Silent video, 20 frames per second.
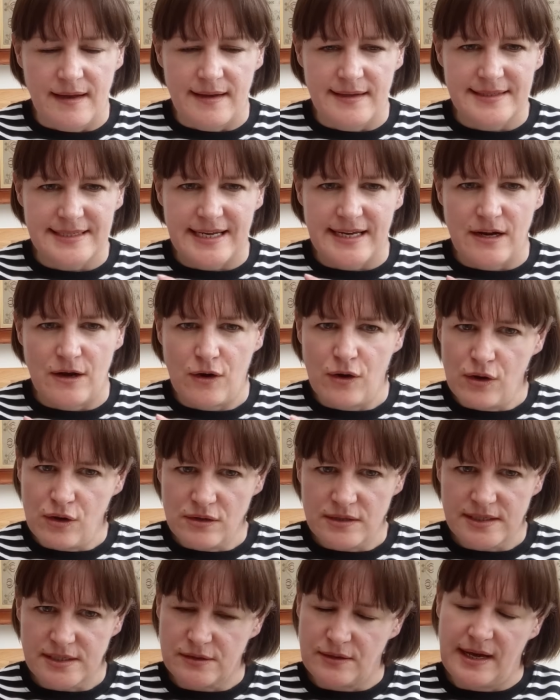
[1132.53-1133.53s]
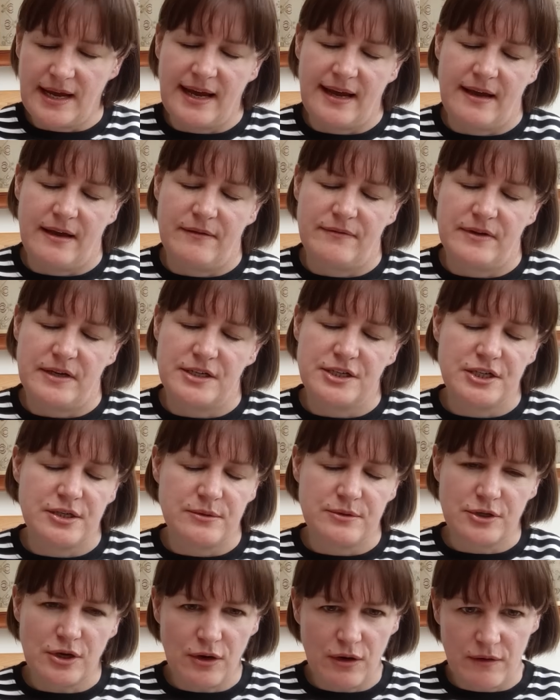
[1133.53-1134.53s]
And I also have a
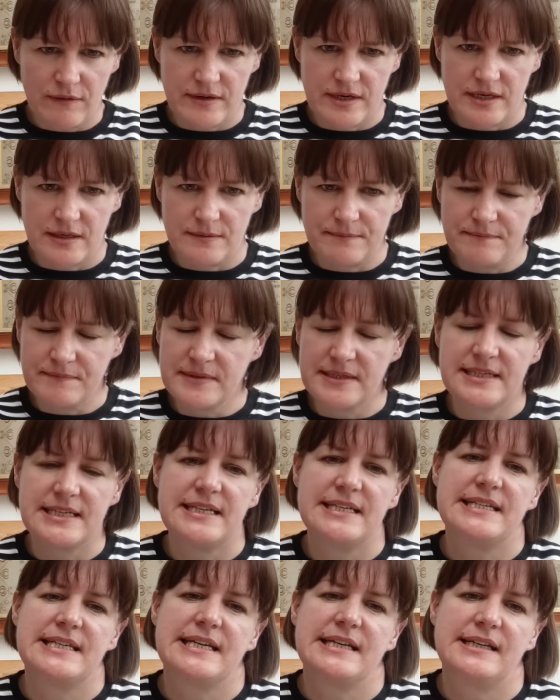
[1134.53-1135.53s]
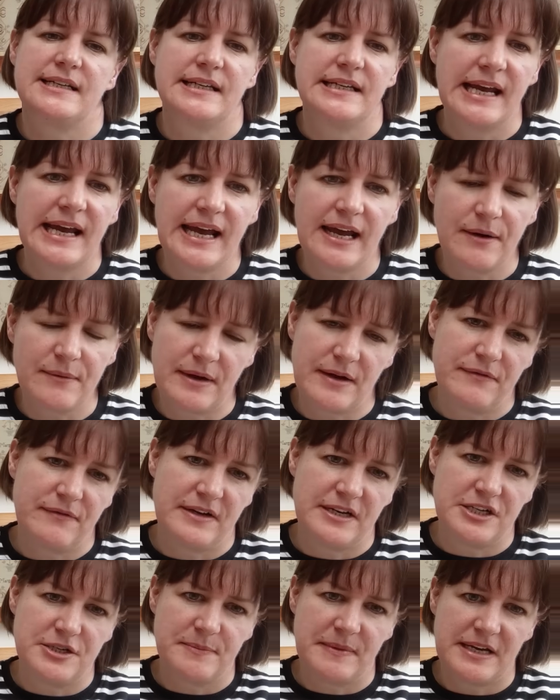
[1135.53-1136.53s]
tutorial detailing how I
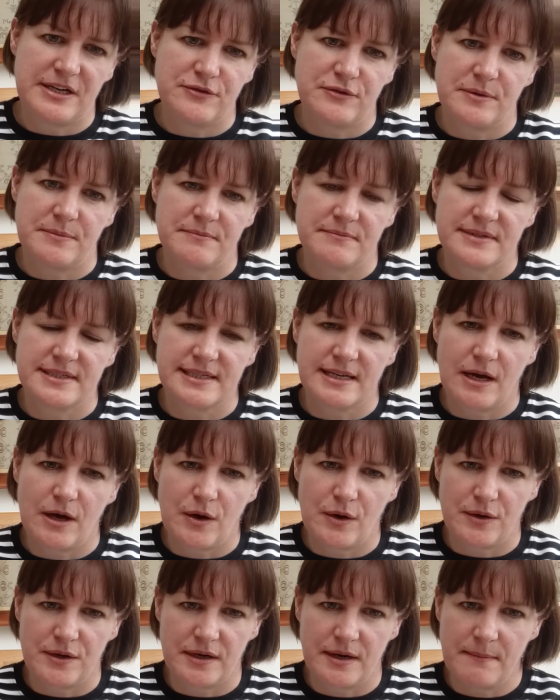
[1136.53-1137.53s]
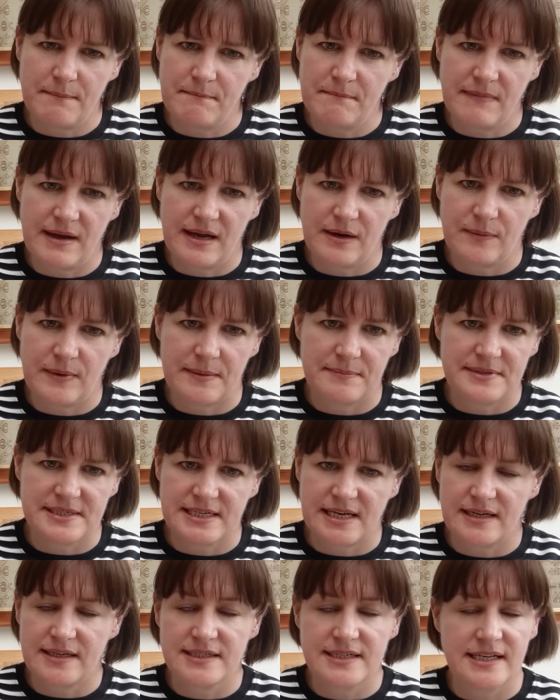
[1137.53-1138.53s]
finish my drums on my
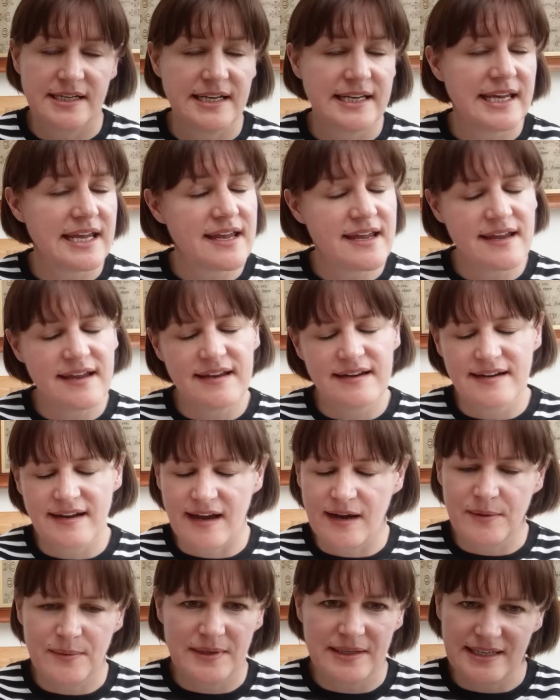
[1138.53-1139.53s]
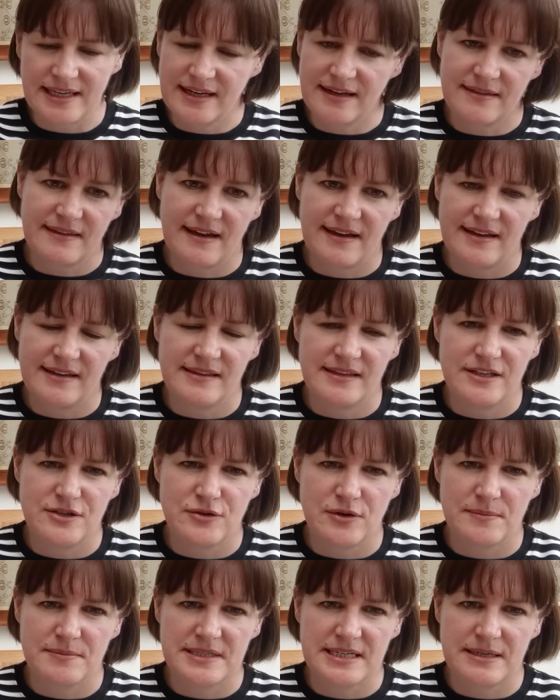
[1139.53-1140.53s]
website, and again I will link that in the
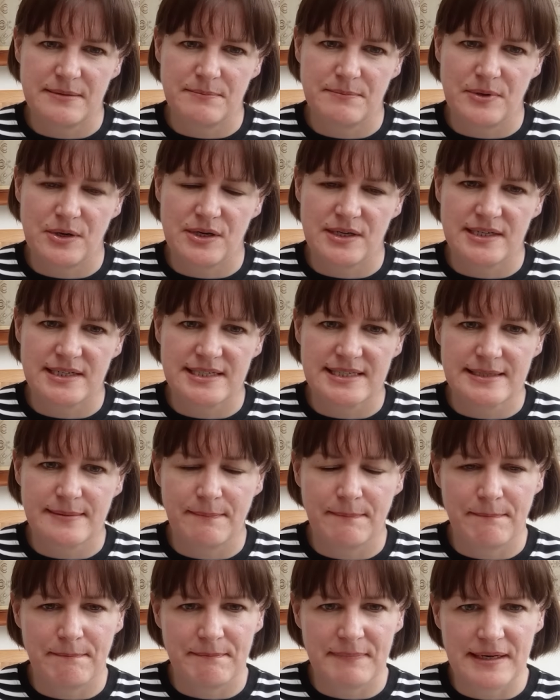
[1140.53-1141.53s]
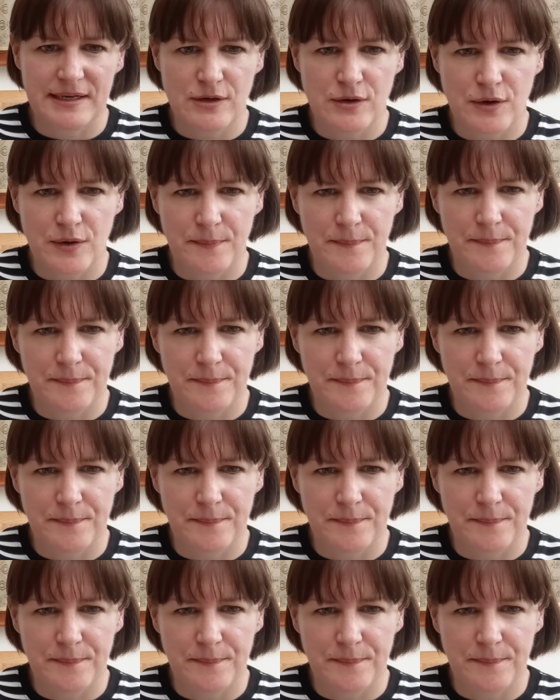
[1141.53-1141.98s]
drop down box below.